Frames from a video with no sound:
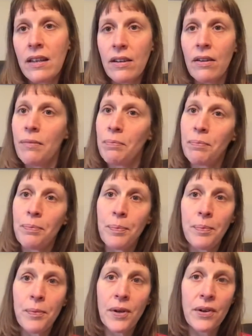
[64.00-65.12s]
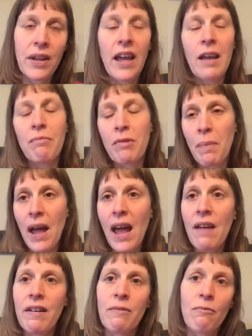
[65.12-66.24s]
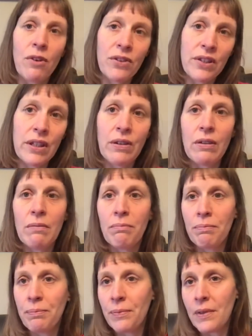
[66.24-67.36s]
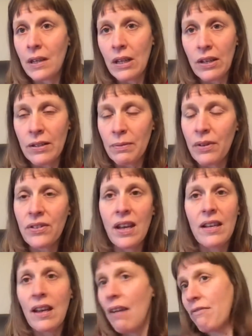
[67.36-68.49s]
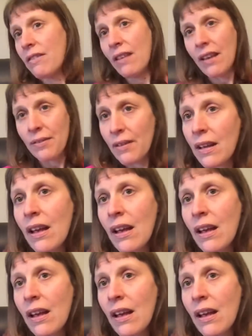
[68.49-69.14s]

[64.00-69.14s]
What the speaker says: know, cooking, preparing, washing up, clothes washing, everything.